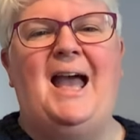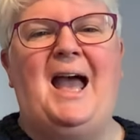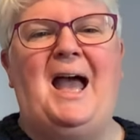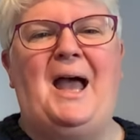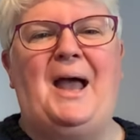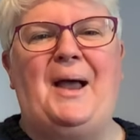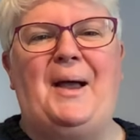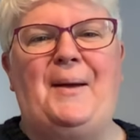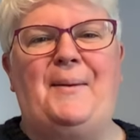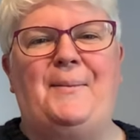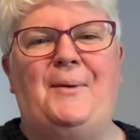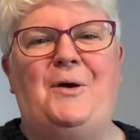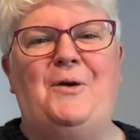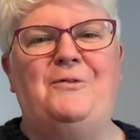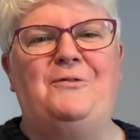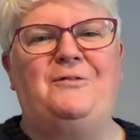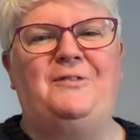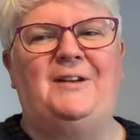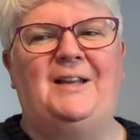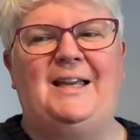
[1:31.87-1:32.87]

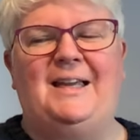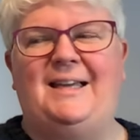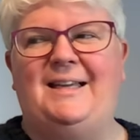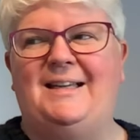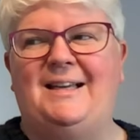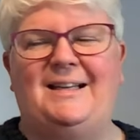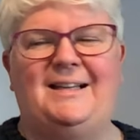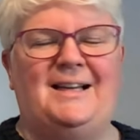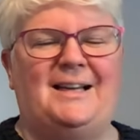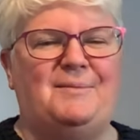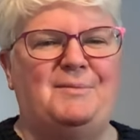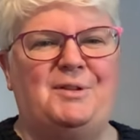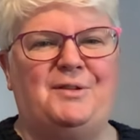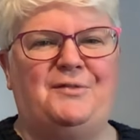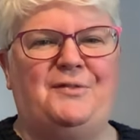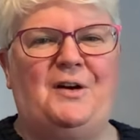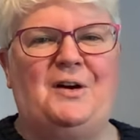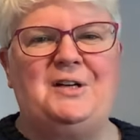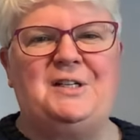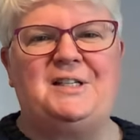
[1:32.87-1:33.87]
hopefully I'm at the
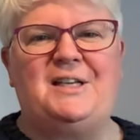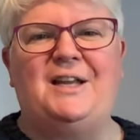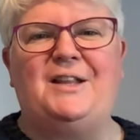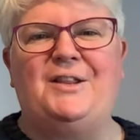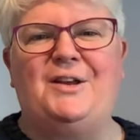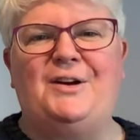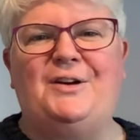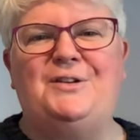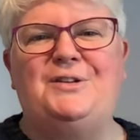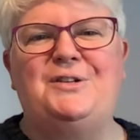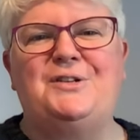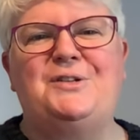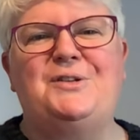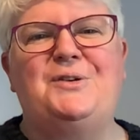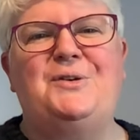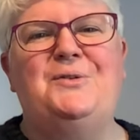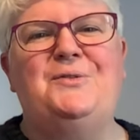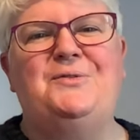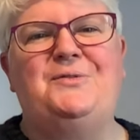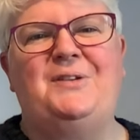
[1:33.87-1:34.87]
far side of the house, so
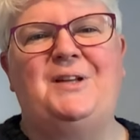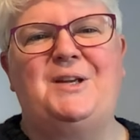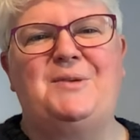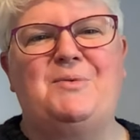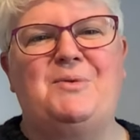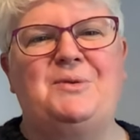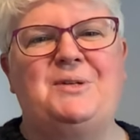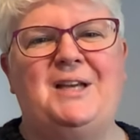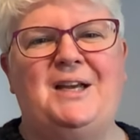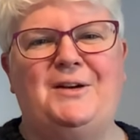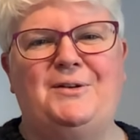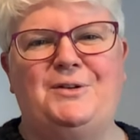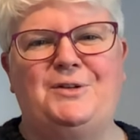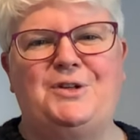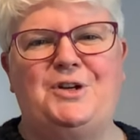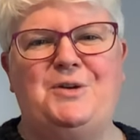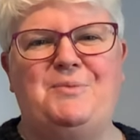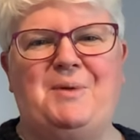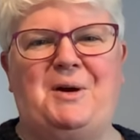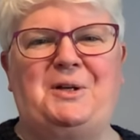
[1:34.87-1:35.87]
hopefully you won't hear it
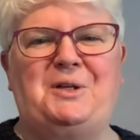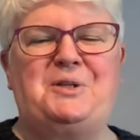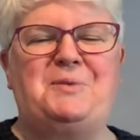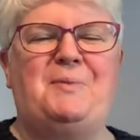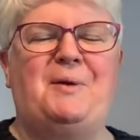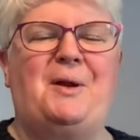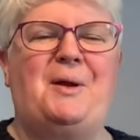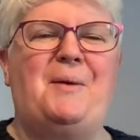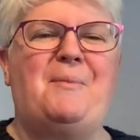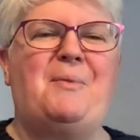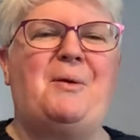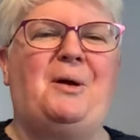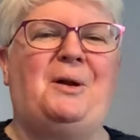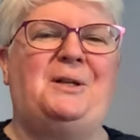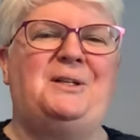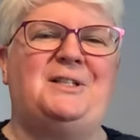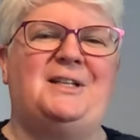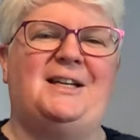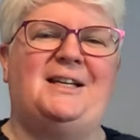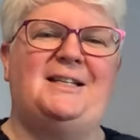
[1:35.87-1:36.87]
too much, but I
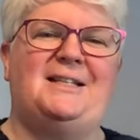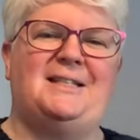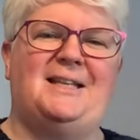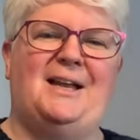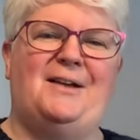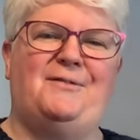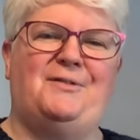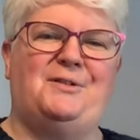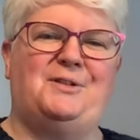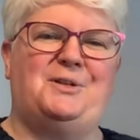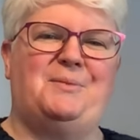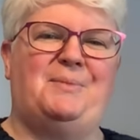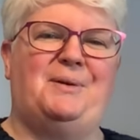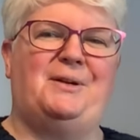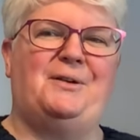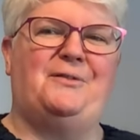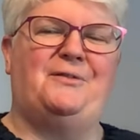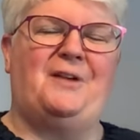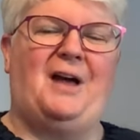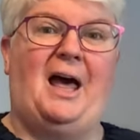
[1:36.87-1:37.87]
apologise if there's a
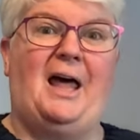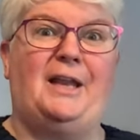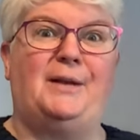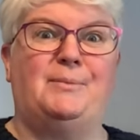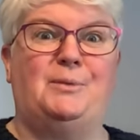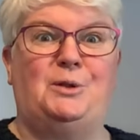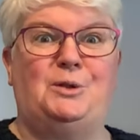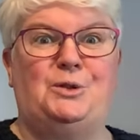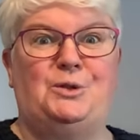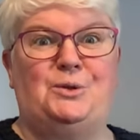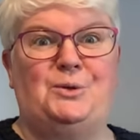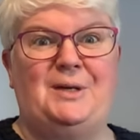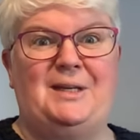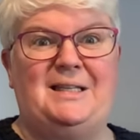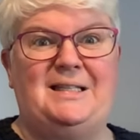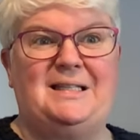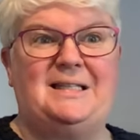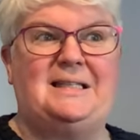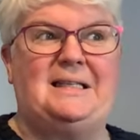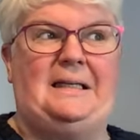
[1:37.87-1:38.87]
bit of animal
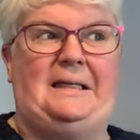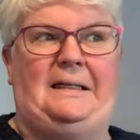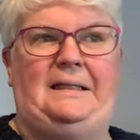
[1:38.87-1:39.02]
noise